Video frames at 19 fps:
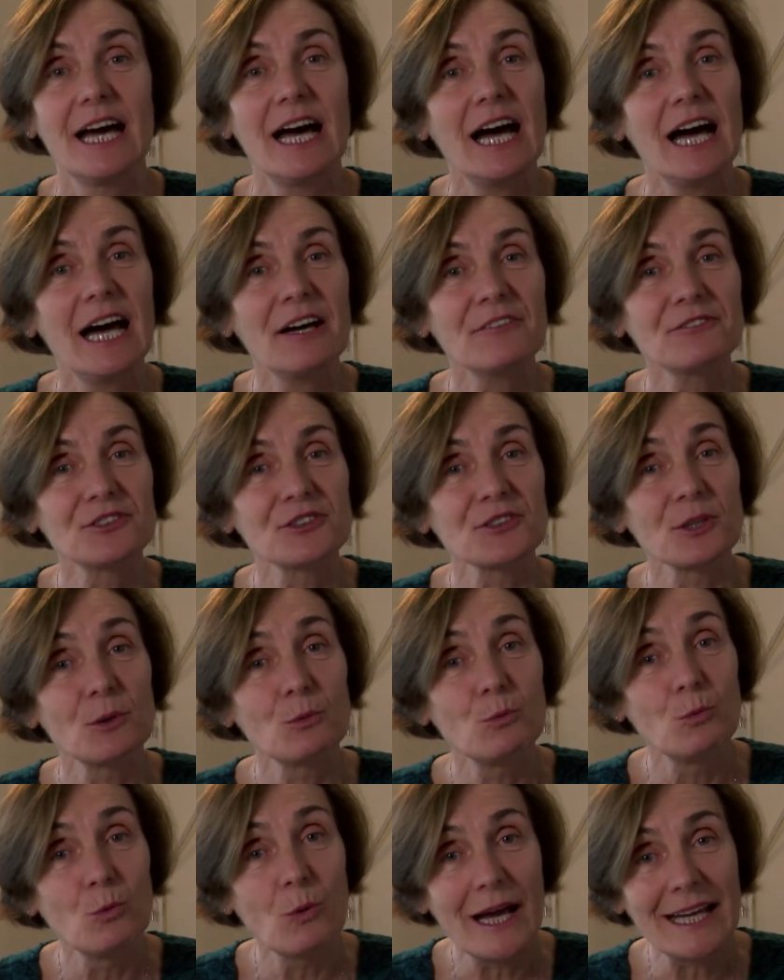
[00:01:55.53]
after the
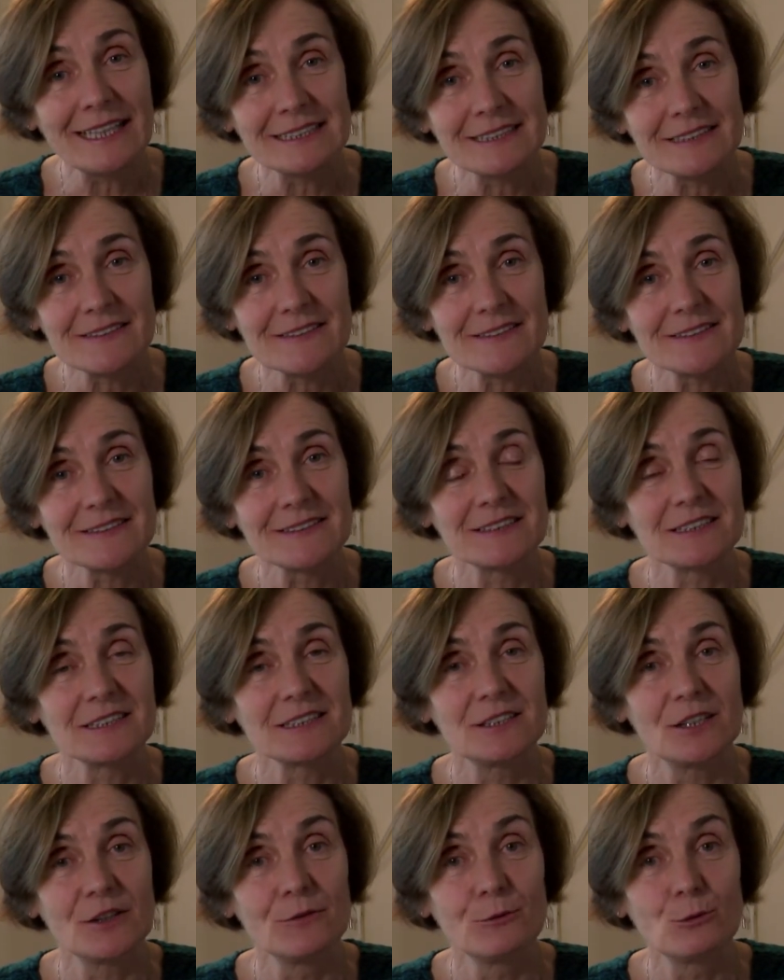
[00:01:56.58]
wettest
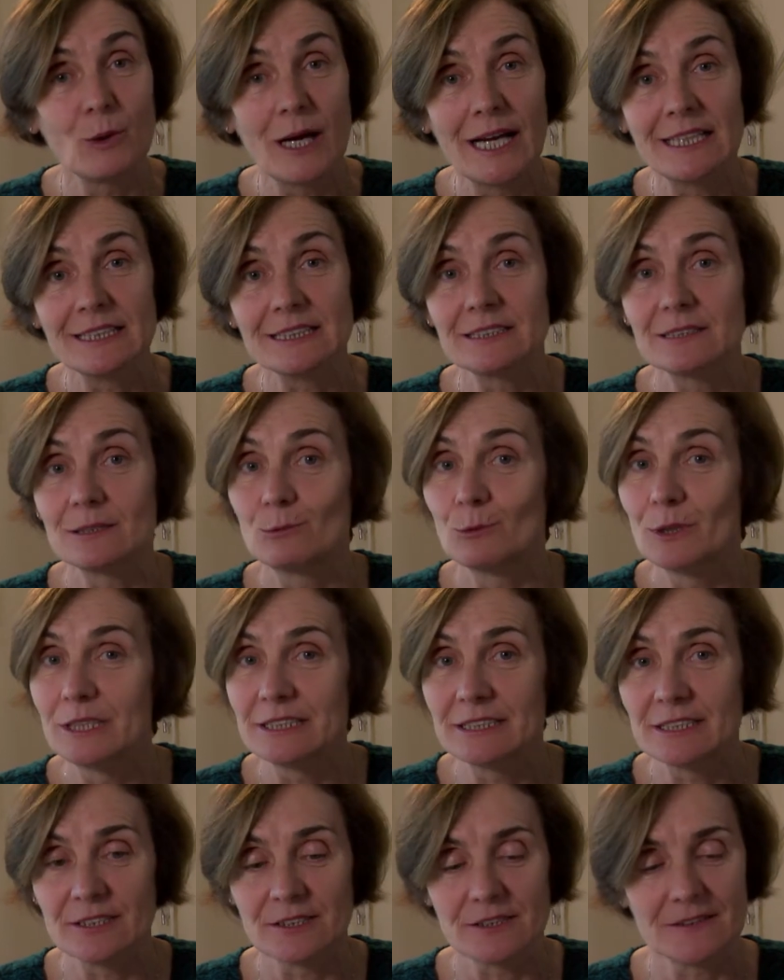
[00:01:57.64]
of wet
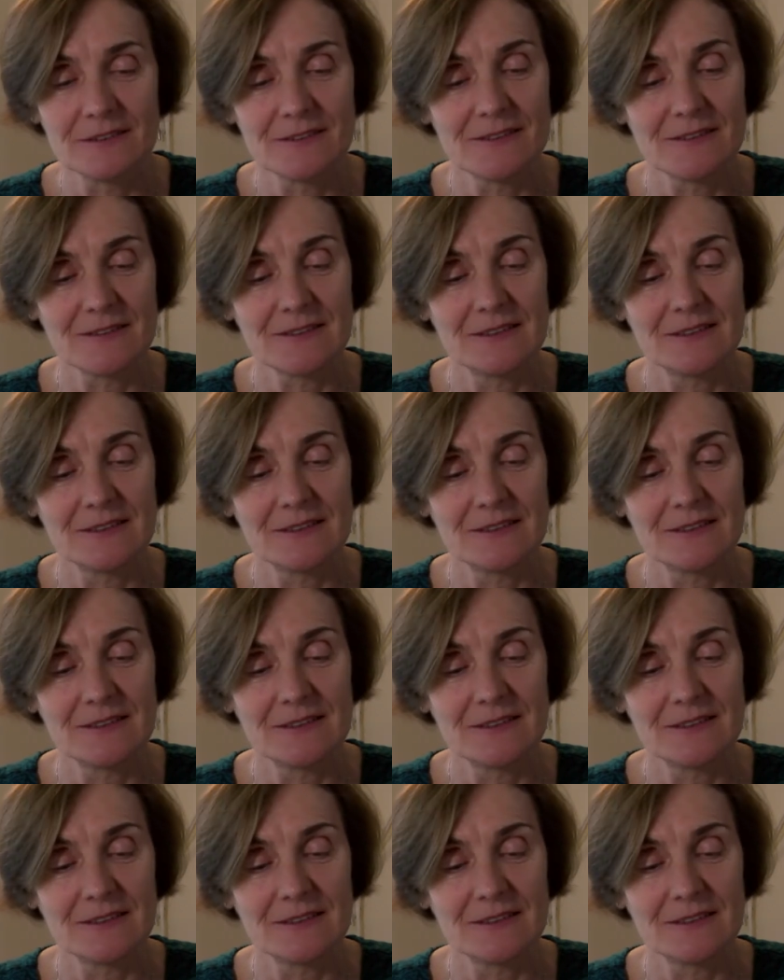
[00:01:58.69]
winters.